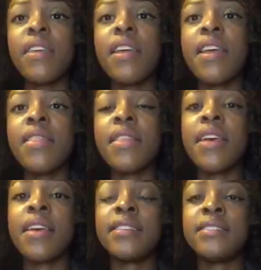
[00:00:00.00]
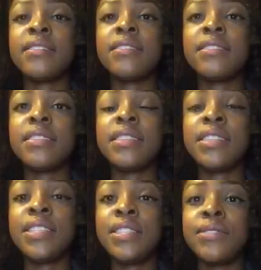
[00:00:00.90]
And then
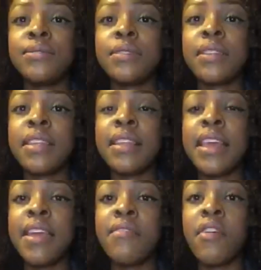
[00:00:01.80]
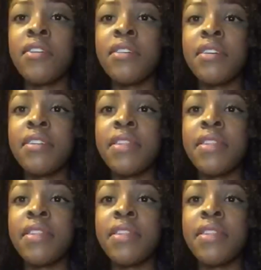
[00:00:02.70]
later on